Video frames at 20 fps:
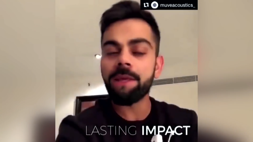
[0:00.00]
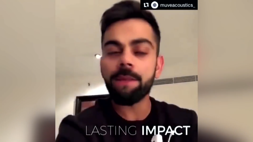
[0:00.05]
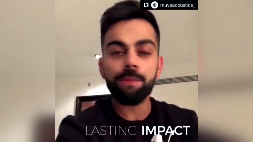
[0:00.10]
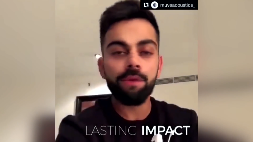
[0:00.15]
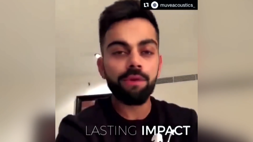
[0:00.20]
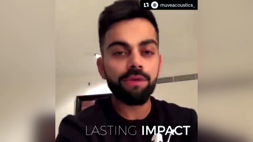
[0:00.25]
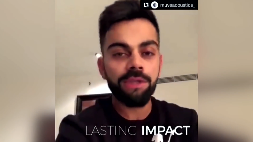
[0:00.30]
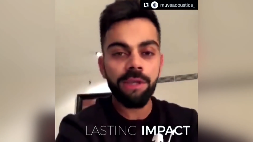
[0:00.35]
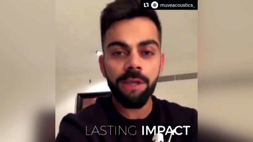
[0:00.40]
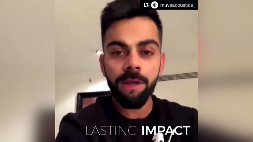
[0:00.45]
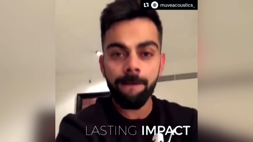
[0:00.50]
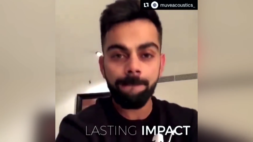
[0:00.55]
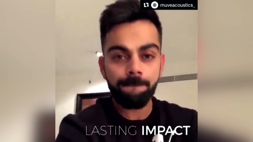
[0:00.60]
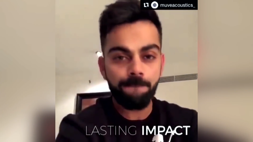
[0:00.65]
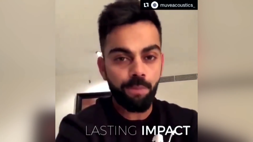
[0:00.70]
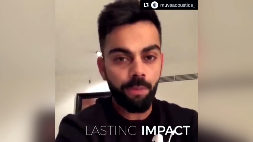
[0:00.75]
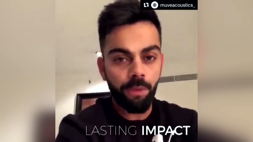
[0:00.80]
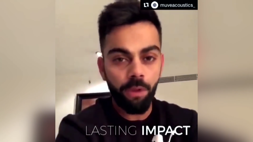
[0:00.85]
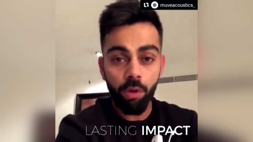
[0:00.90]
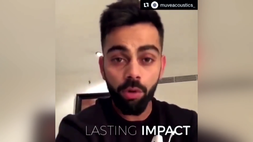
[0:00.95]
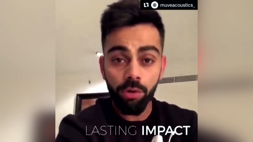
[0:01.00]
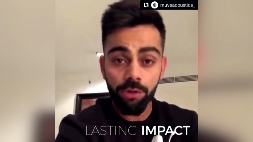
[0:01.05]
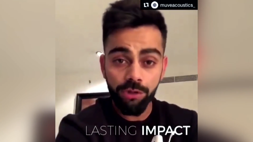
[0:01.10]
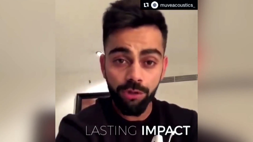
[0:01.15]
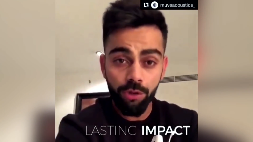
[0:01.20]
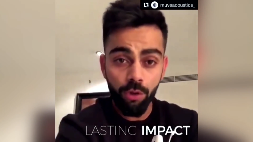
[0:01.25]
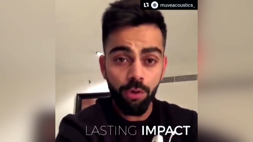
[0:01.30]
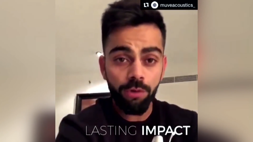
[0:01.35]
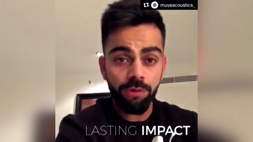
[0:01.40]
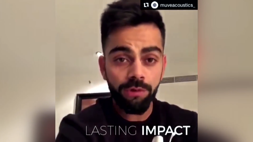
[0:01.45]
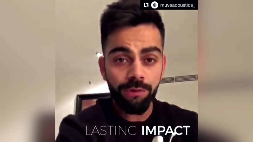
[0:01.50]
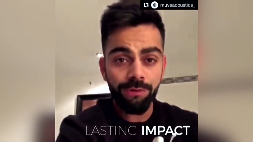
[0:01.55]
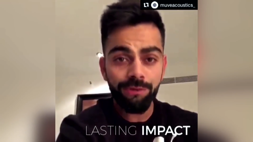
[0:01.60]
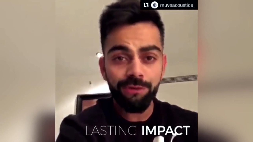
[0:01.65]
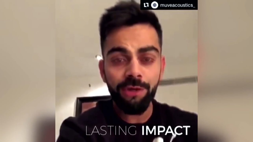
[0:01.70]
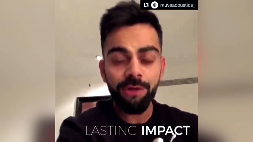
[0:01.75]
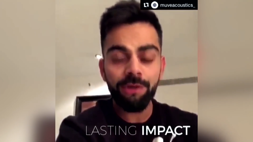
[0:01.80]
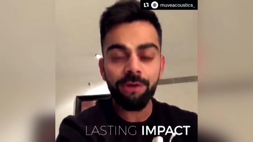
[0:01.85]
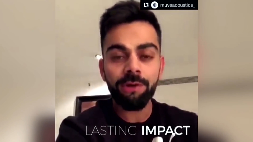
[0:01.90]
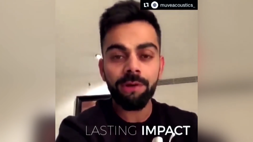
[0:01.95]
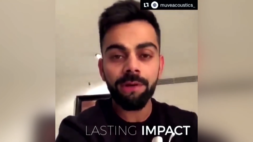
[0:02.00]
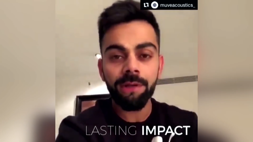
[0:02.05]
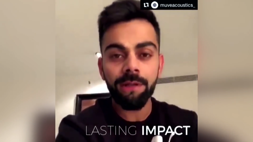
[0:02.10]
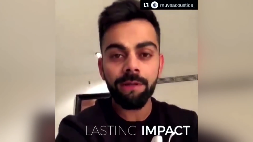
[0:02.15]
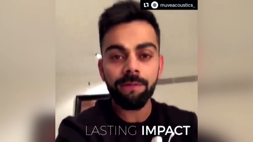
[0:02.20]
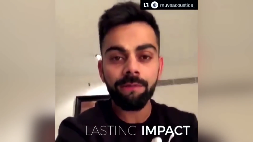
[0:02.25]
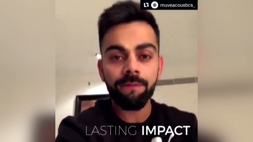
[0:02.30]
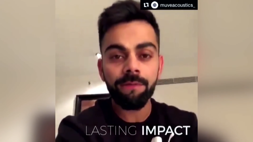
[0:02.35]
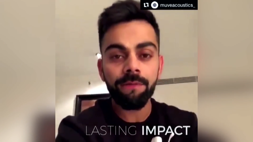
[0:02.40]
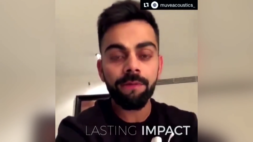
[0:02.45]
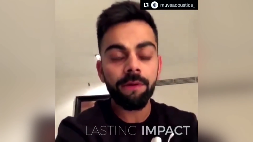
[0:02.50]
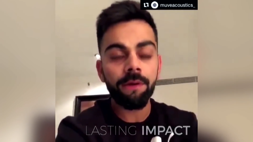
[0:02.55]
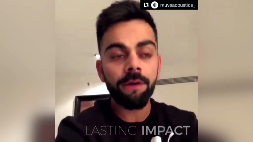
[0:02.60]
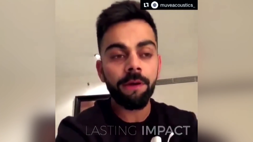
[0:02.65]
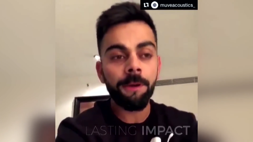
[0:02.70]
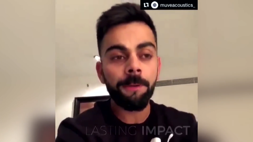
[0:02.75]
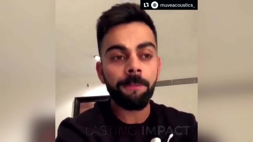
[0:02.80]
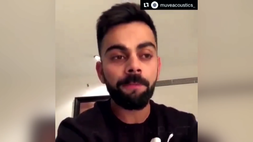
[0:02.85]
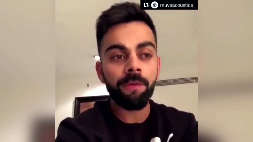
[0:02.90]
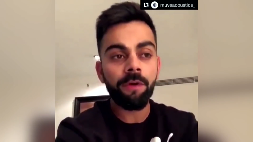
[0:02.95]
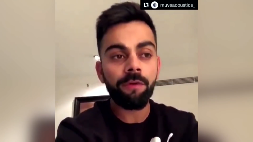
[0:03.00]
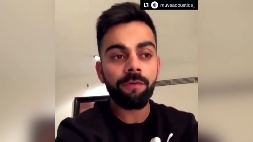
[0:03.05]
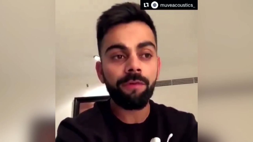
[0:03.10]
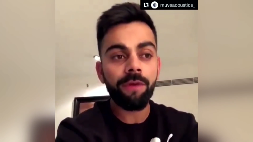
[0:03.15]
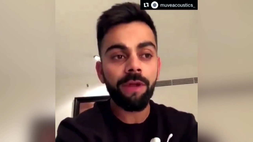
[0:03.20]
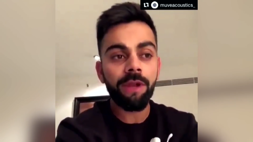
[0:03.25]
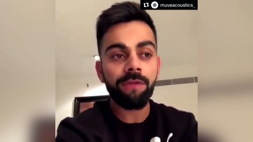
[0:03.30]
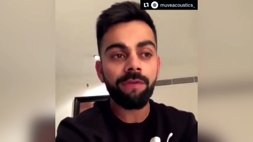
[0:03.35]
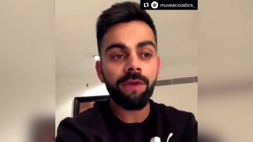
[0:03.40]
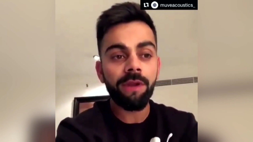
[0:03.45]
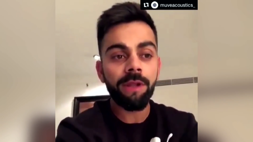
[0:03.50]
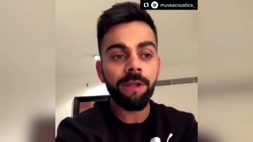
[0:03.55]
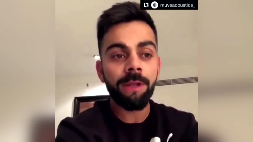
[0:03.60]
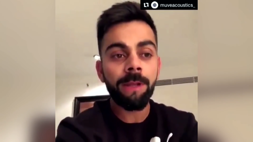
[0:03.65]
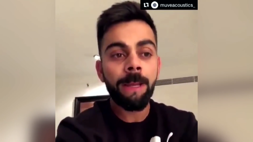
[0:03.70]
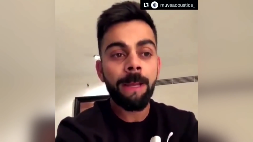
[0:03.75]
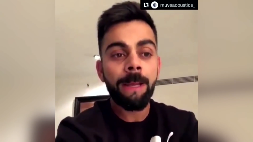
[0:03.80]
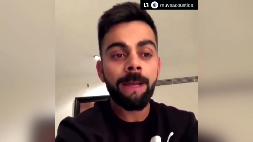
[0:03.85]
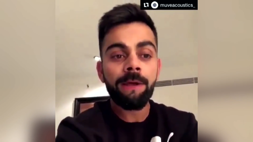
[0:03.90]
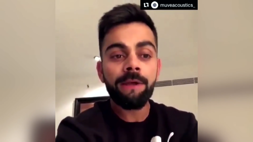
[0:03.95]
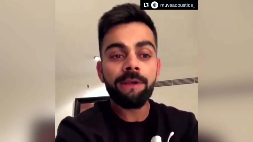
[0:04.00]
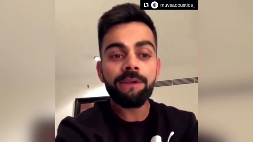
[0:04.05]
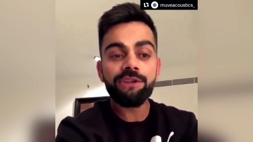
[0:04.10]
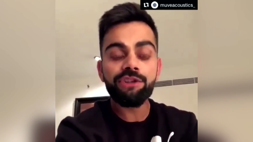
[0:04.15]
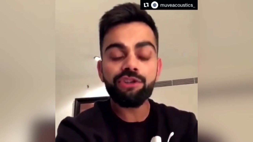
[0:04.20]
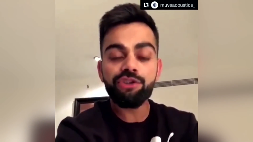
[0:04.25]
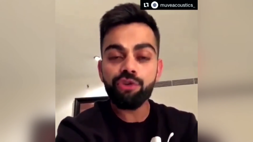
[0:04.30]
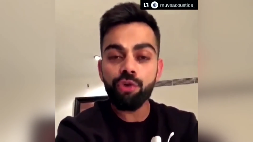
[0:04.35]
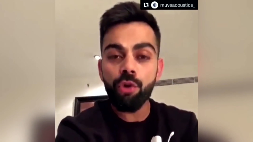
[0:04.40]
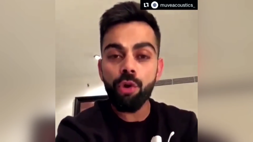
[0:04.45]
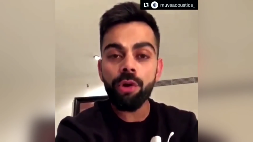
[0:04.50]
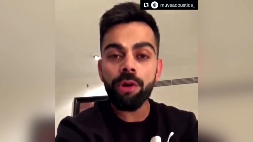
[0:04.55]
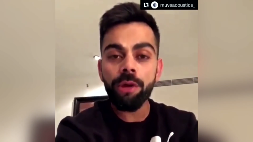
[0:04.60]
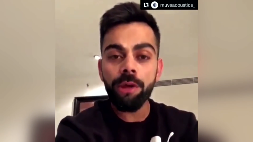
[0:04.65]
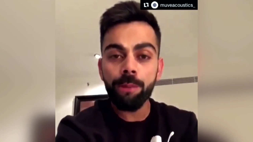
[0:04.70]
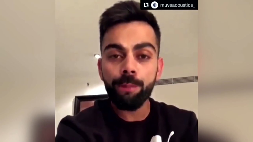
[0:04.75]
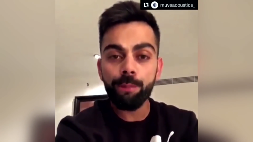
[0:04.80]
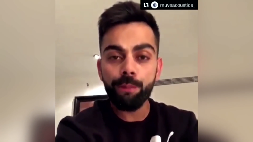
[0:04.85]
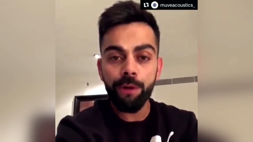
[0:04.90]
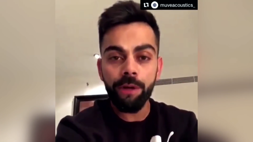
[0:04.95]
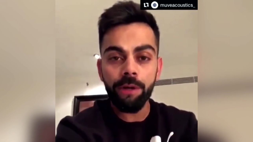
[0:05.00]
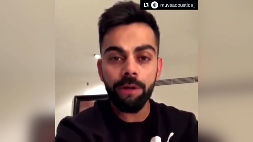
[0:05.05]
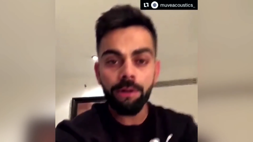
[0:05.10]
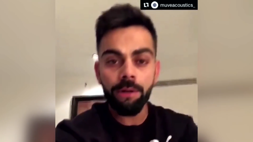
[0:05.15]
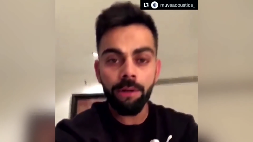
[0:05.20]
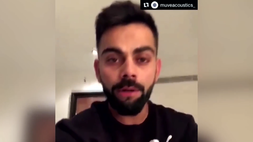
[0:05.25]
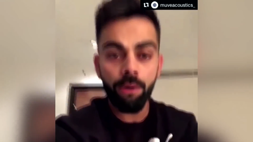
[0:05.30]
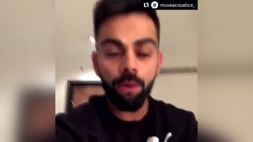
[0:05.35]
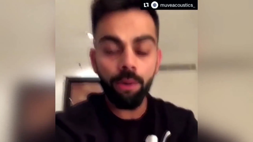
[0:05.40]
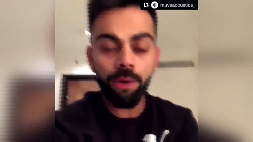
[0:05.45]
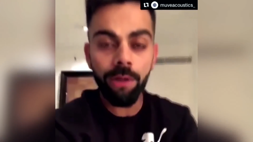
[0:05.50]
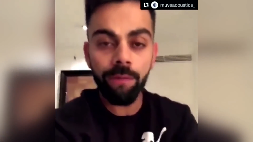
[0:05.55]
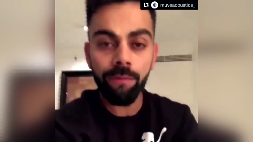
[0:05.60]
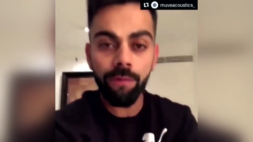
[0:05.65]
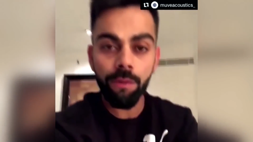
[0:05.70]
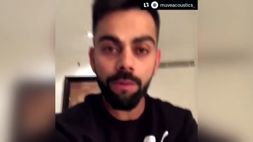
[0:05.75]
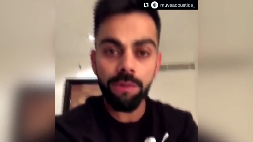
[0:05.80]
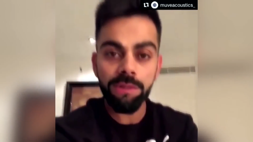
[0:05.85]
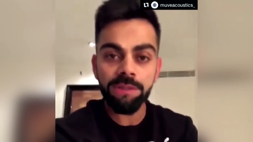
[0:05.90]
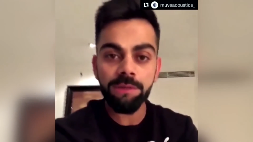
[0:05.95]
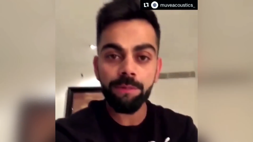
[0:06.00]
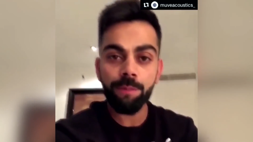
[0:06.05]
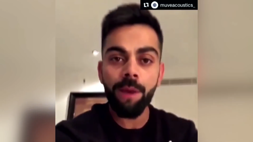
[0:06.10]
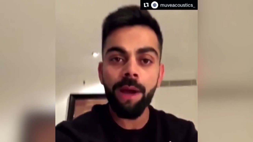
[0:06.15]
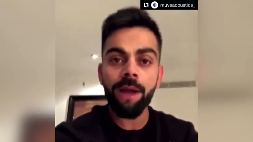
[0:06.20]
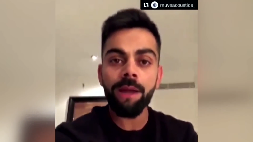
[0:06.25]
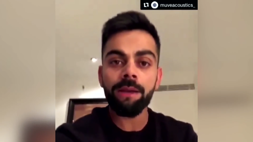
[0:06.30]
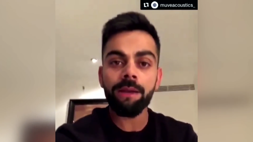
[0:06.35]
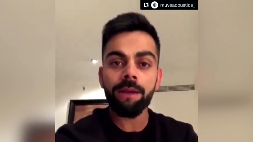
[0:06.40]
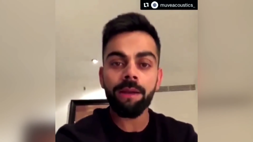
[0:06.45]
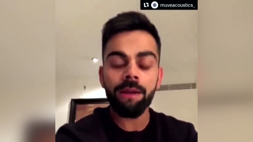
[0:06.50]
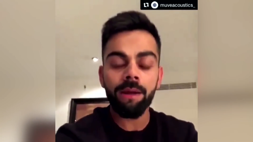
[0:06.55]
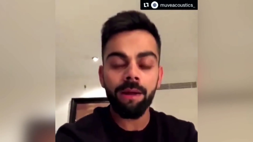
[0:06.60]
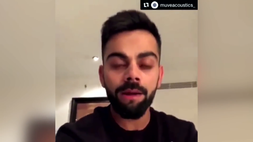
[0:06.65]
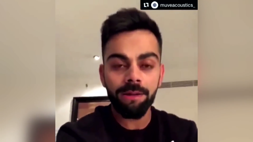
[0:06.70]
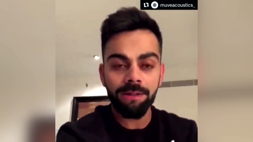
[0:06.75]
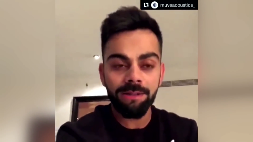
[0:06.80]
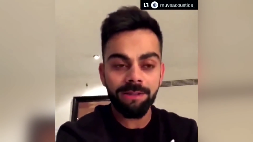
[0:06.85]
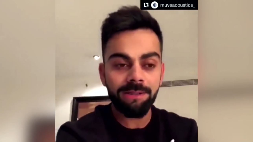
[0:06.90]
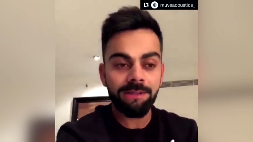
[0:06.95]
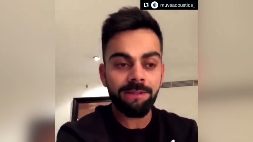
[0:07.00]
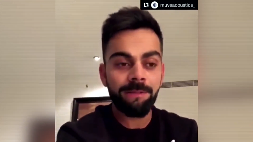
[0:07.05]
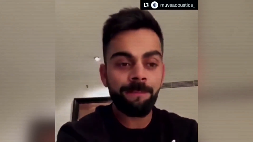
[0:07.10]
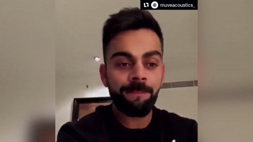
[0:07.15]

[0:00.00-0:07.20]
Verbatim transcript: I think music or songs in general leave a very, very strong imprint on everyone's mind and hearts.